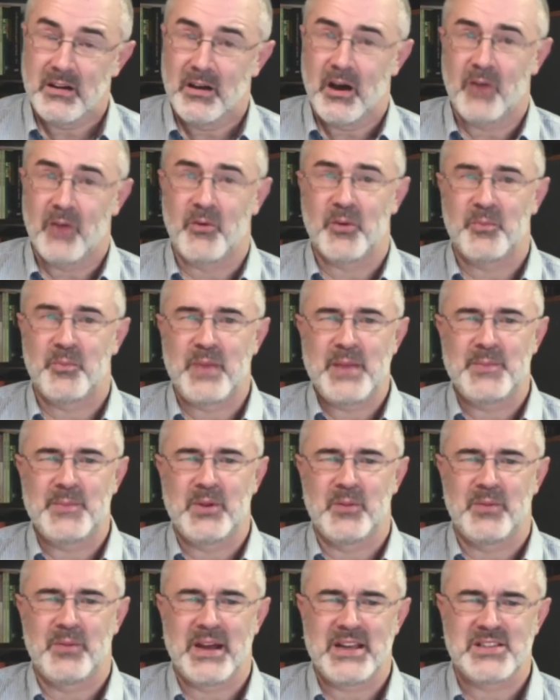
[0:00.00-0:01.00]
of what people
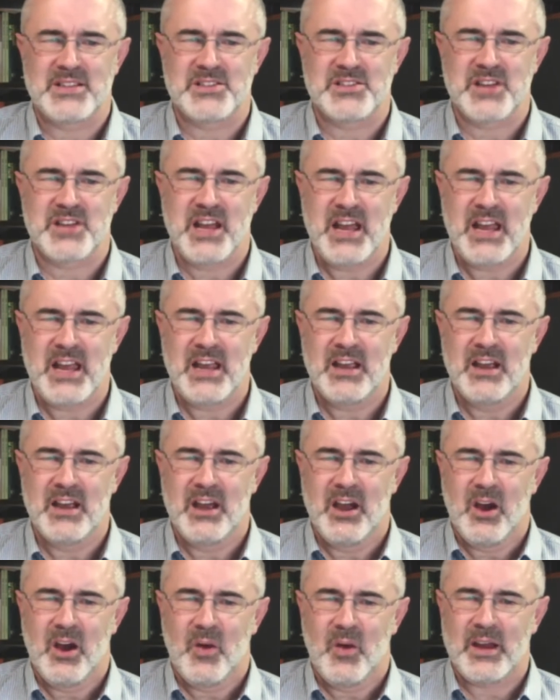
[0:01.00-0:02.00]
might say.
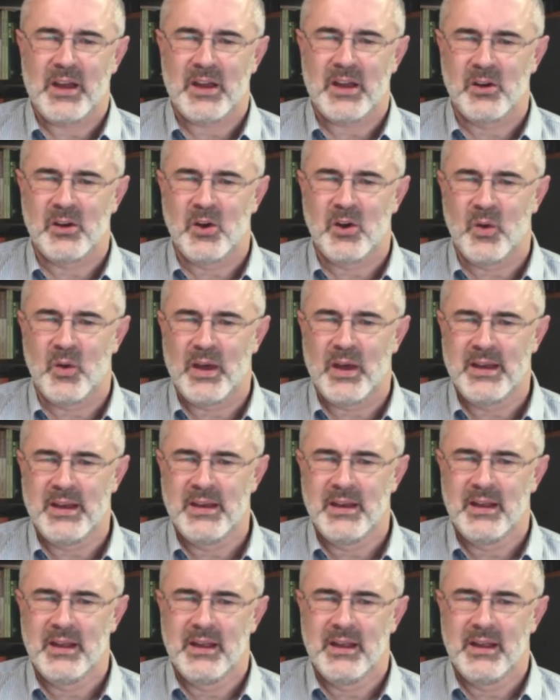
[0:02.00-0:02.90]
We can go in